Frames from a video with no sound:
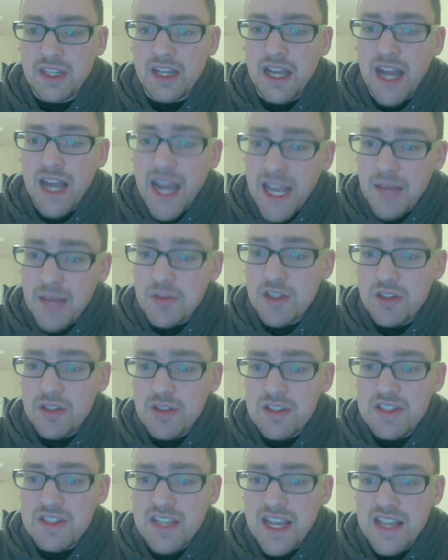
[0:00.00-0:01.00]
I am
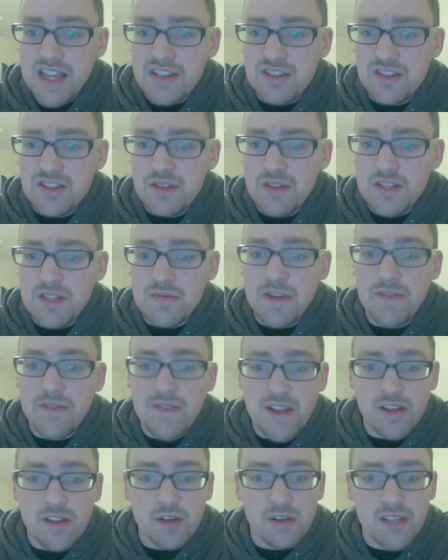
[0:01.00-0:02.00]
curious to ask you, as my
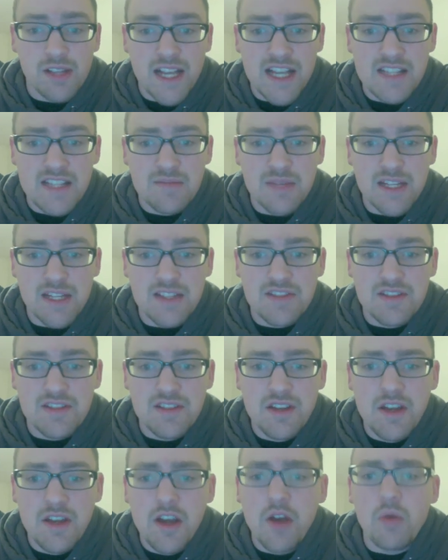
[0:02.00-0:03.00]
fellow classmates,
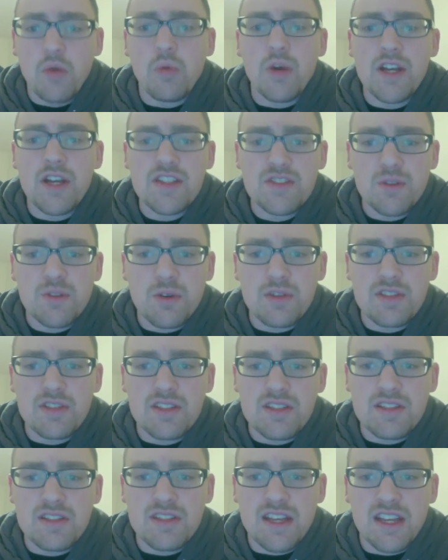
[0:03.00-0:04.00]
what
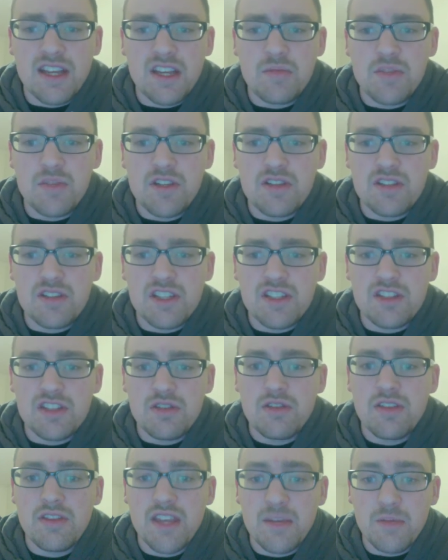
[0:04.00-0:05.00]
sources and communities you
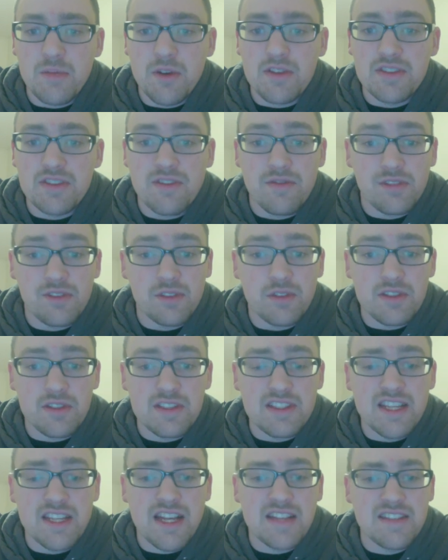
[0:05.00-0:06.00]
think most influenced
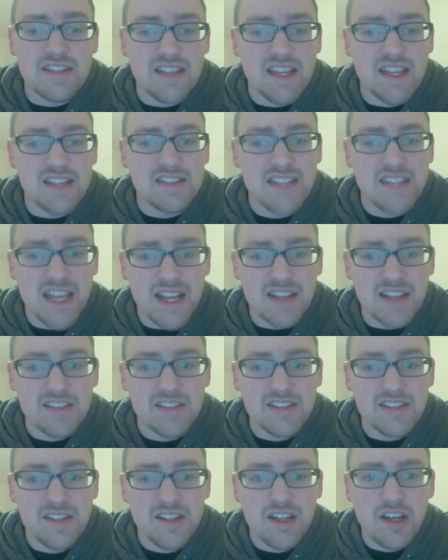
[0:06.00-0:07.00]
the Isaiah
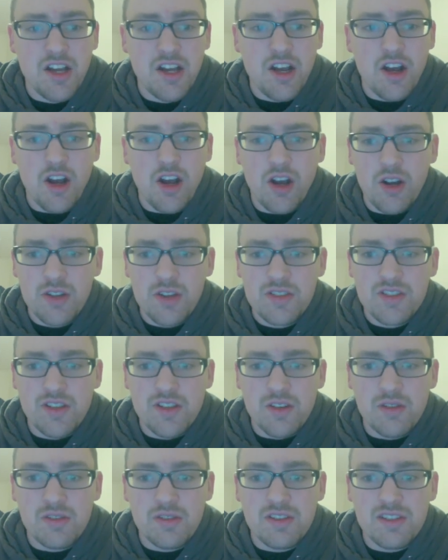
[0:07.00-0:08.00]
text.
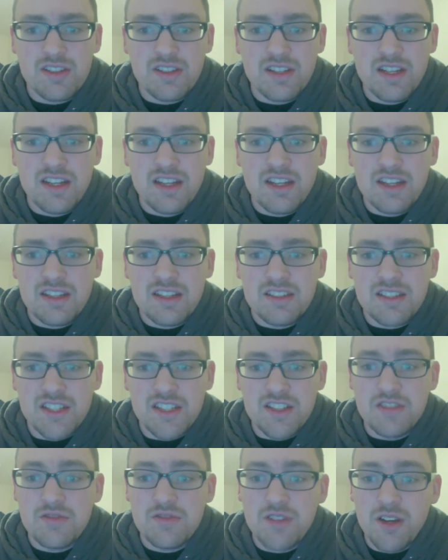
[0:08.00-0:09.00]
Also, did
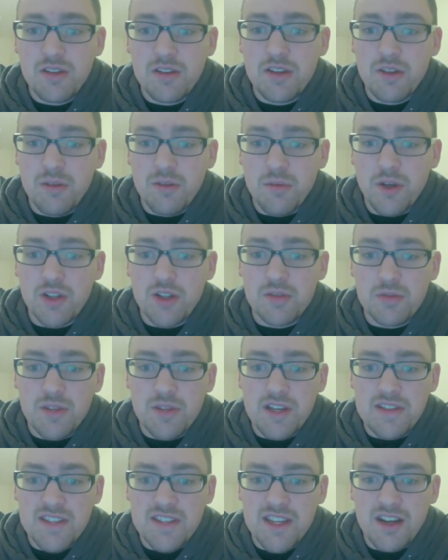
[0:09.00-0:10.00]
you know there were multiple
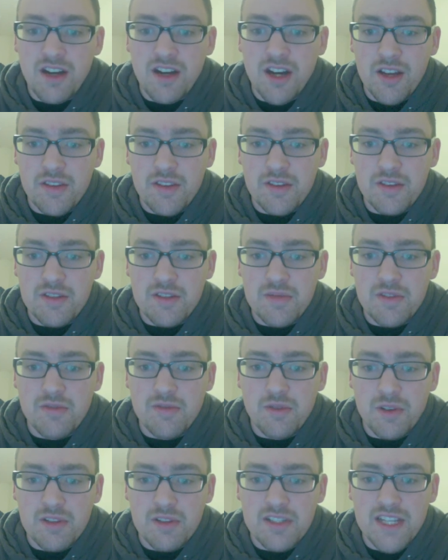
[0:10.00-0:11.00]
Isaiah authors
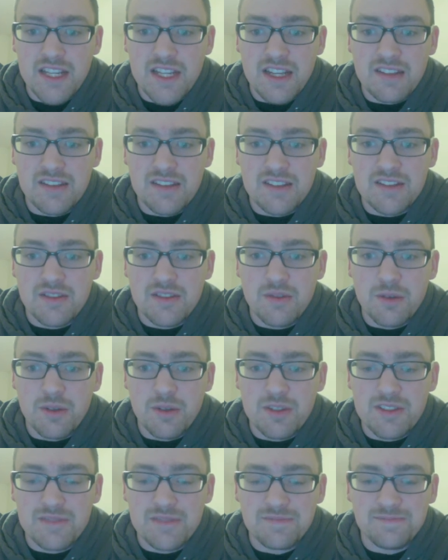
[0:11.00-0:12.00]
before taking this
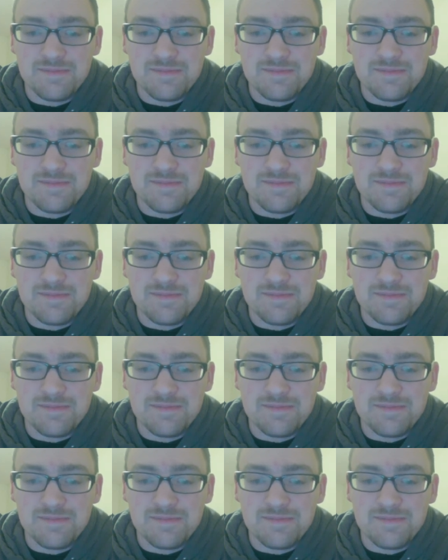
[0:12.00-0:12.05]
course?